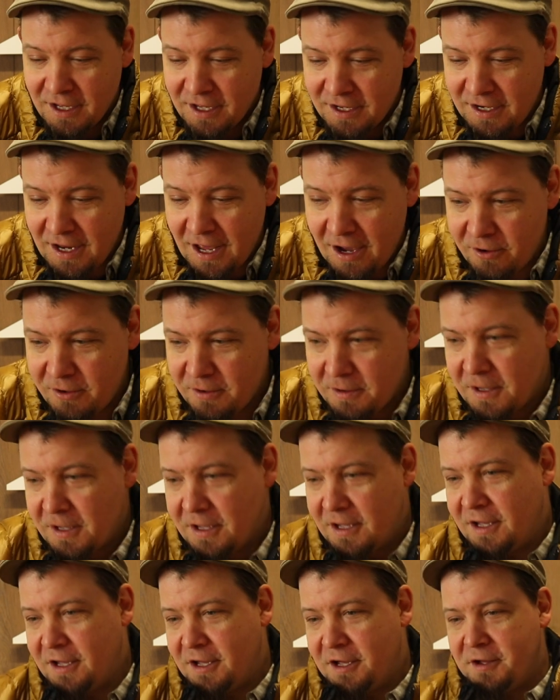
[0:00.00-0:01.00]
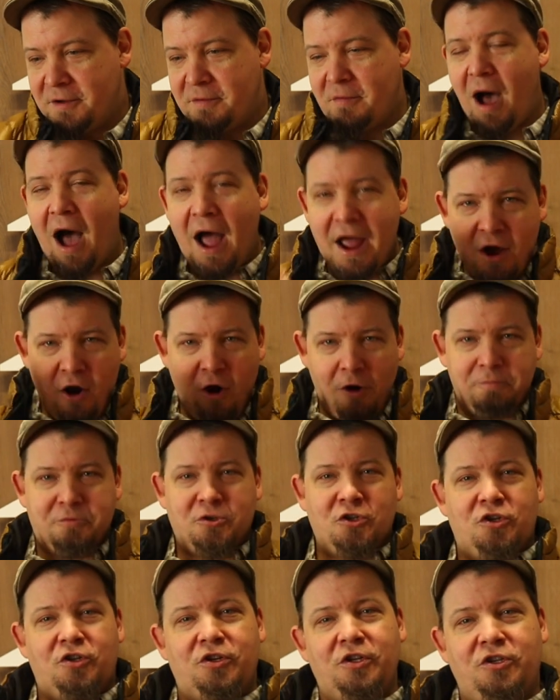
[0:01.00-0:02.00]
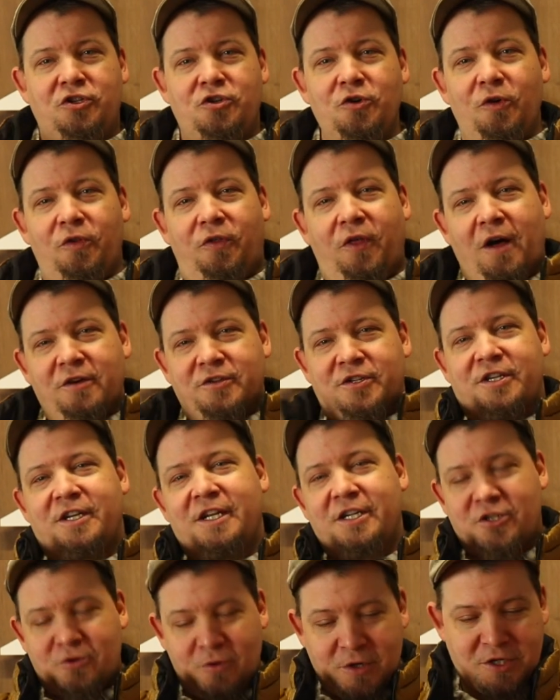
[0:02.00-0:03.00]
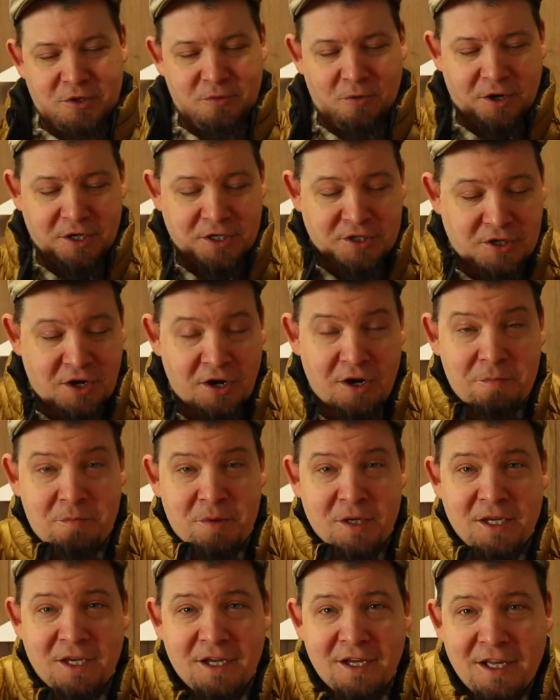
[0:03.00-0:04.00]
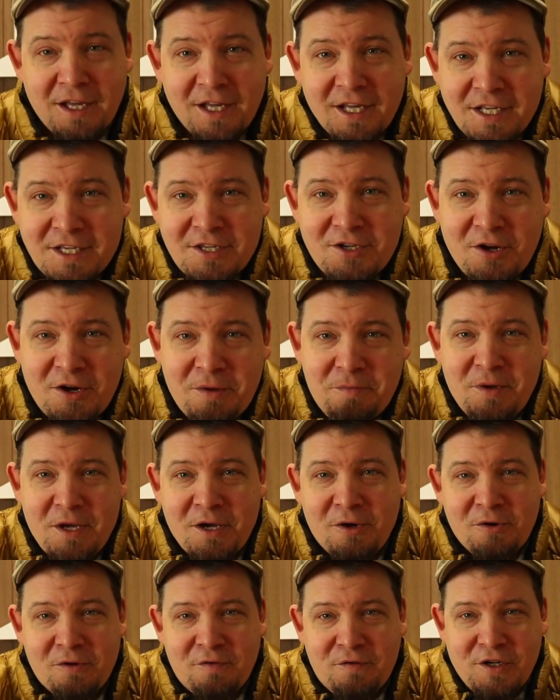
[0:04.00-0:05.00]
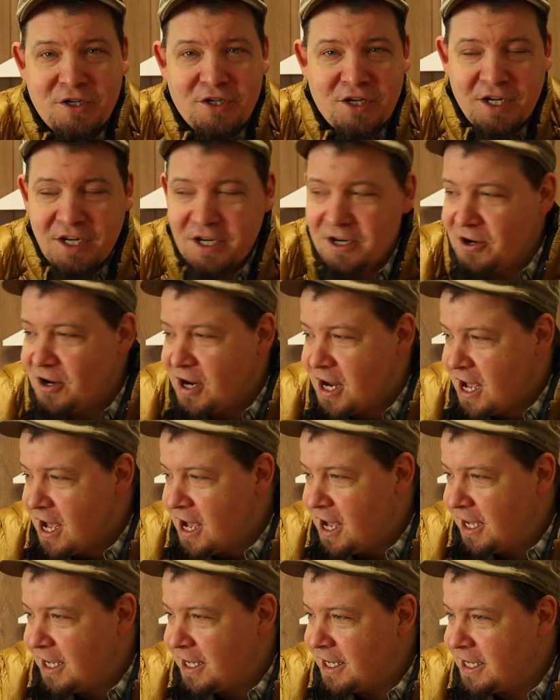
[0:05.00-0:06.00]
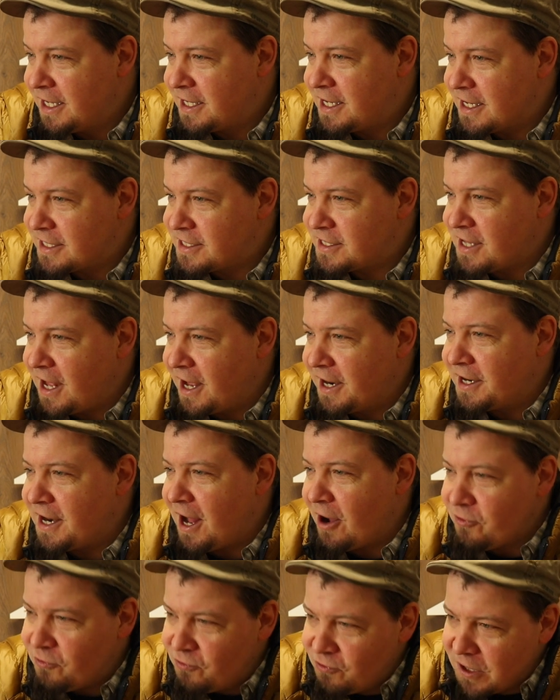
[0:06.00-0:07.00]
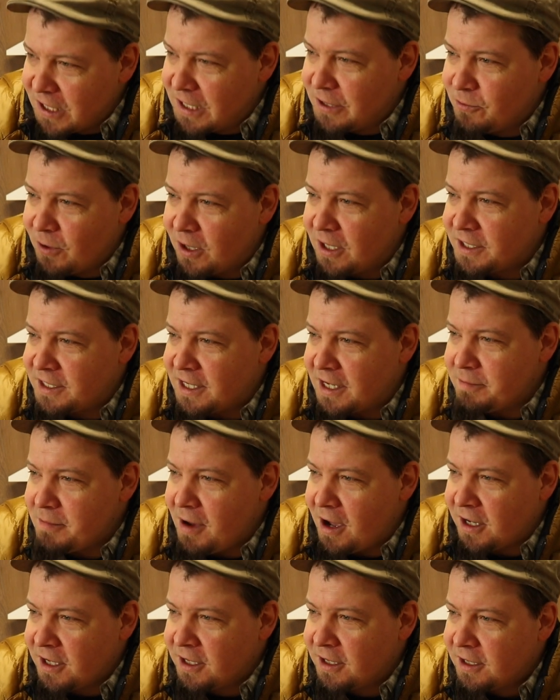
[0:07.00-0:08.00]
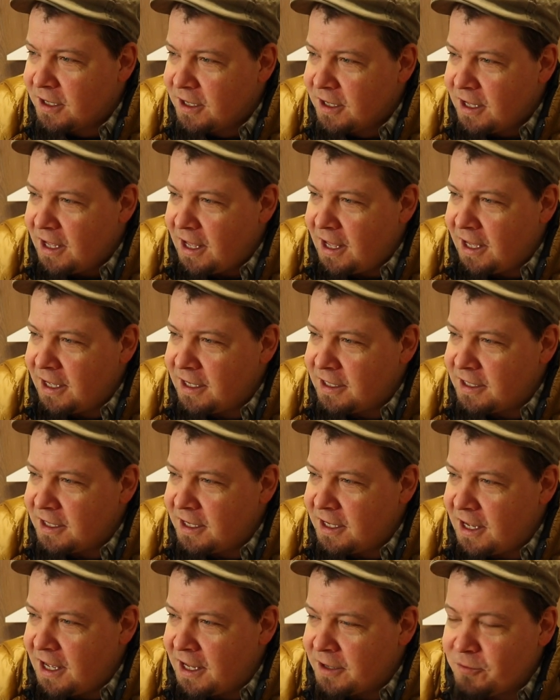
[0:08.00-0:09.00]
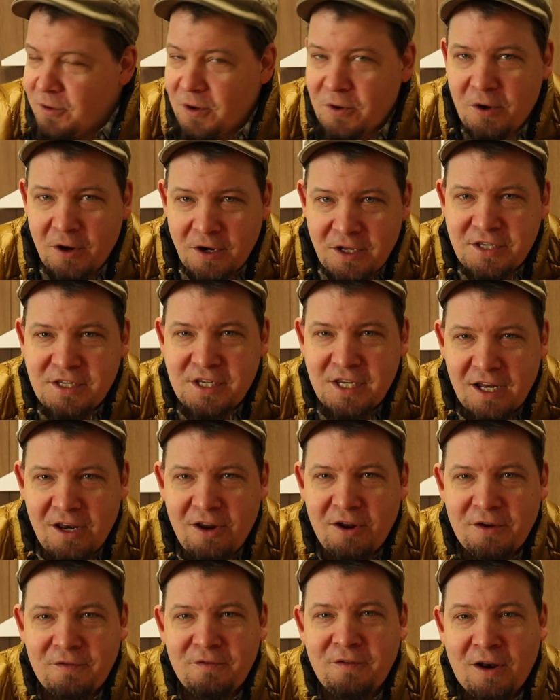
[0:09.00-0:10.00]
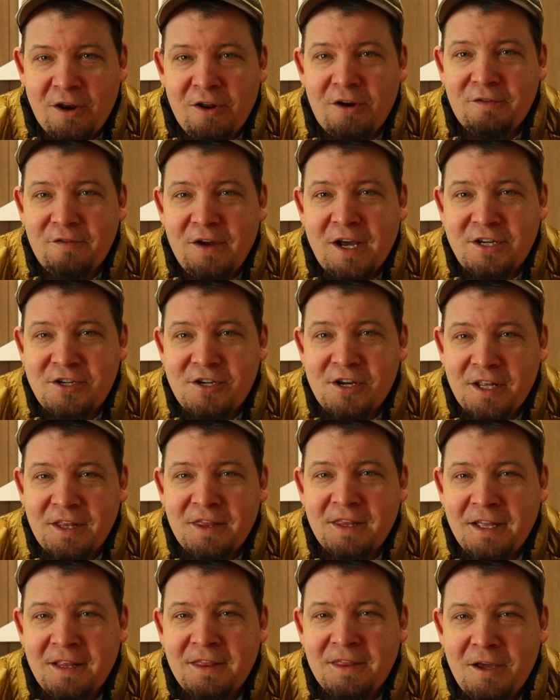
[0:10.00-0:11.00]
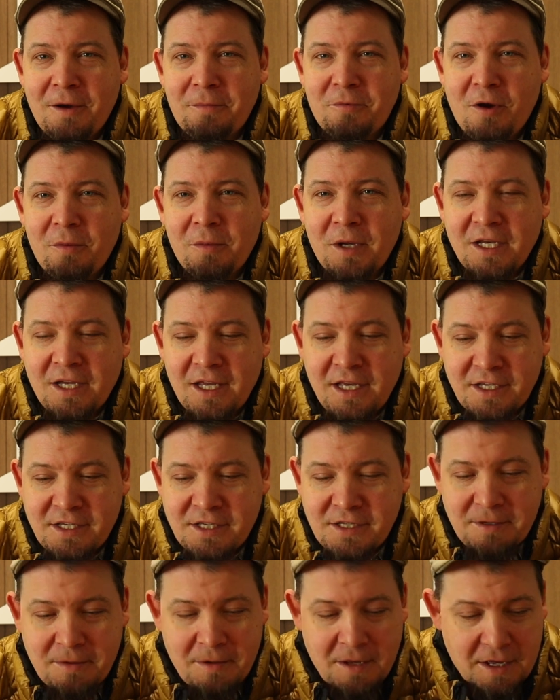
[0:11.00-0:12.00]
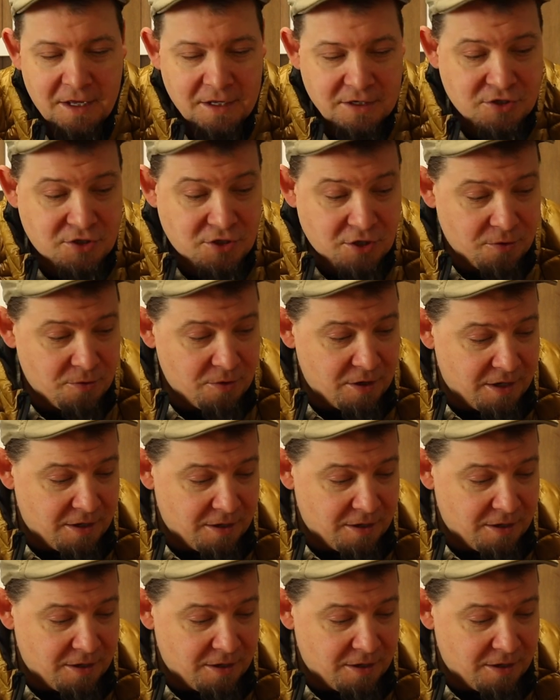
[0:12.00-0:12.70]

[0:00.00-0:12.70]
now. I hope 2021 is going to be a good fishing year. It has started out really well in Denmark, and we're going to see a lot of action in the upcoming days. So